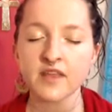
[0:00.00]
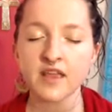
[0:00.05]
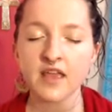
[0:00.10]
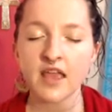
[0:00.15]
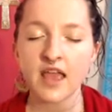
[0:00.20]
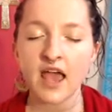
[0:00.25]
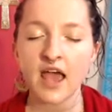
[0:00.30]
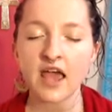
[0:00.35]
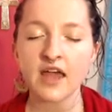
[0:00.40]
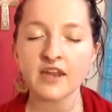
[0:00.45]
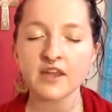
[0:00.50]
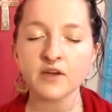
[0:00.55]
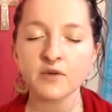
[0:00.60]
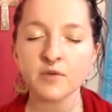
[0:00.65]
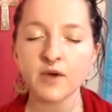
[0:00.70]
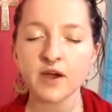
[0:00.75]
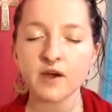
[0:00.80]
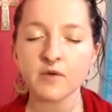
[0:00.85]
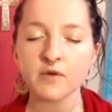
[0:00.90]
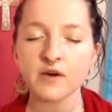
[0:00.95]

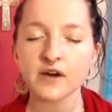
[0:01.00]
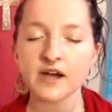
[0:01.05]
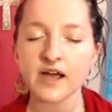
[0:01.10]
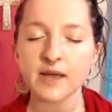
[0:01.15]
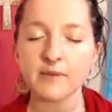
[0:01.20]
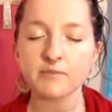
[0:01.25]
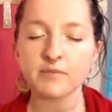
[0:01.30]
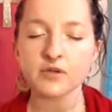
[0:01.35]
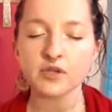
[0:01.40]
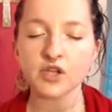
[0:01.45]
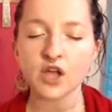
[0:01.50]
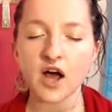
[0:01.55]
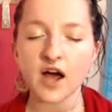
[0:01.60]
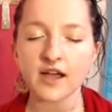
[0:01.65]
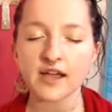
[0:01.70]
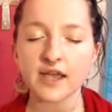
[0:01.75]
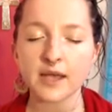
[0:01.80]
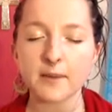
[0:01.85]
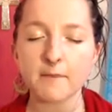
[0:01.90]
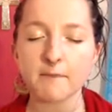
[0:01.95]
Anywhere where I'm
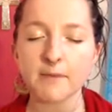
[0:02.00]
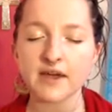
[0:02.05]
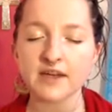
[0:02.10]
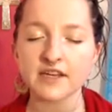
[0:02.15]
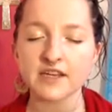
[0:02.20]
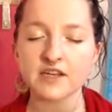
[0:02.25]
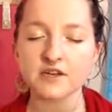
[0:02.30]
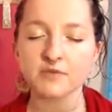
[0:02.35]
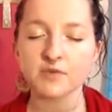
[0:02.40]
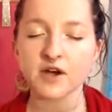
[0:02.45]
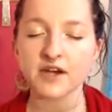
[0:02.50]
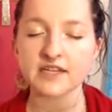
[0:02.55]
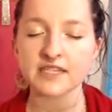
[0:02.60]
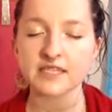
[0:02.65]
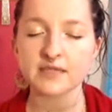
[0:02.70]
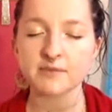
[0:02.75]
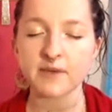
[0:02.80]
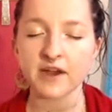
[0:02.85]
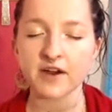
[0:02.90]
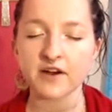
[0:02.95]
blocking money and
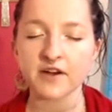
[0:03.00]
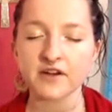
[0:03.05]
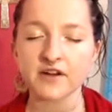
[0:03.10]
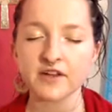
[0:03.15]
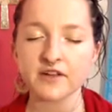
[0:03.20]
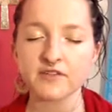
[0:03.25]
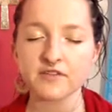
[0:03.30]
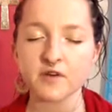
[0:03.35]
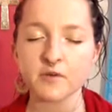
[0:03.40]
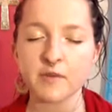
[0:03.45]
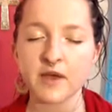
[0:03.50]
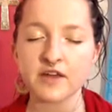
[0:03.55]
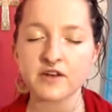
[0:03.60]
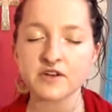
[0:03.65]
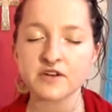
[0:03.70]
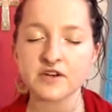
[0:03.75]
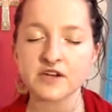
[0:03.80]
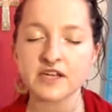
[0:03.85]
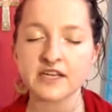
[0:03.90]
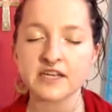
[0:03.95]
prosperity from
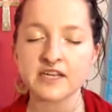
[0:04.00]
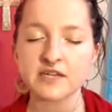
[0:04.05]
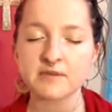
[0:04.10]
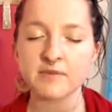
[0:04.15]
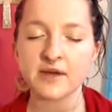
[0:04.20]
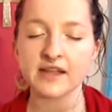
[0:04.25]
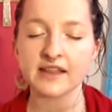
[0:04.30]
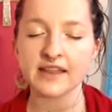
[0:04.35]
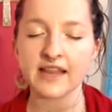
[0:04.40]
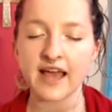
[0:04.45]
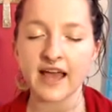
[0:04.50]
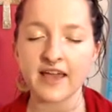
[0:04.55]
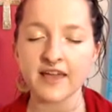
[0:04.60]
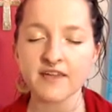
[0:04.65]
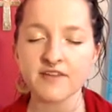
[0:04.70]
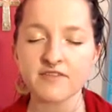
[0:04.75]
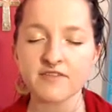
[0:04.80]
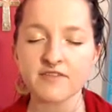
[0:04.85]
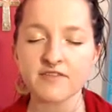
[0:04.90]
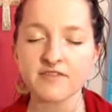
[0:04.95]
entering into my
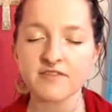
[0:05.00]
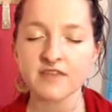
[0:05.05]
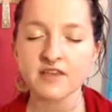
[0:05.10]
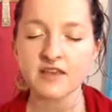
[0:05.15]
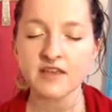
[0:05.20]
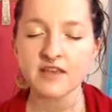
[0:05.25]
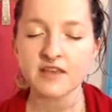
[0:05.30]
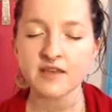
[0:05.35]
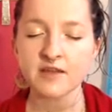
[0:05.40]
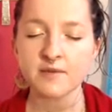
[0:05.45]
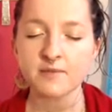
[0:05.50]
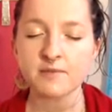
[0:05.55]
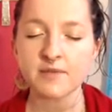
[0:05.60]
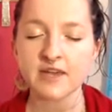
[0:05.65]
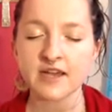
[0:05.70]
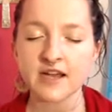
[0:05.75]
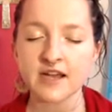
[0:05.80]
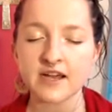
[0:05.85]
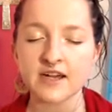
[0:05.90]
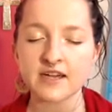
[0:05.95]
life
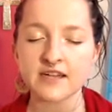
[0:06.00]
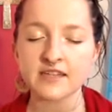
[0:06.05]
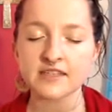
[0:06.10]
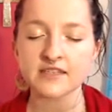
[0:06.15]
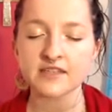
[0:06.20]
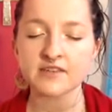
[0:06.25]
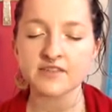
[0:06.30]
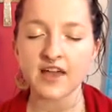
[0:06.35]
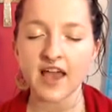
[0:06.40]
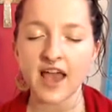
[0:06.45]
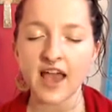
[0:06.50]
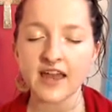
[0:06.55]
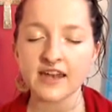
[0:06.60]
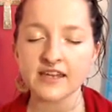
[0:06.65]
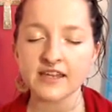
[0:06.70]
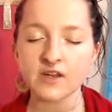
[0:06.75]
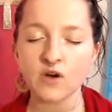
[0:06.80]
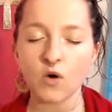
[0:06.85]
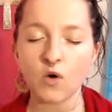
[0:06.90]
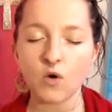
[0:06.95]
because of
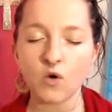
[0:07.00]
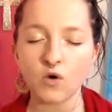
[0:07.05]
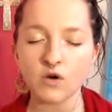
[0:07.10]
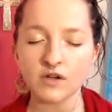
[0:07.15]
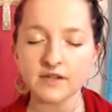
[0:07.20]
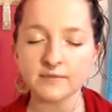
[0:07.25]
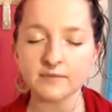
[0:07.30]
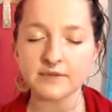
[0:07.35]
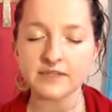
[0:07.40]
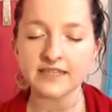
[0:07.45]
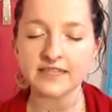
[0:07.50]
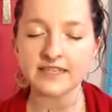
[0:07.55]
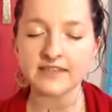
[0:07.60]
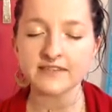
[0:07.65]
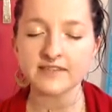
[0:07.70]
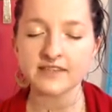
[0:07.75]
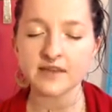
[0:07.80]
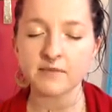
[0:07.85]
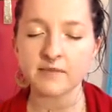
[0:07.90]
any old beliefs that my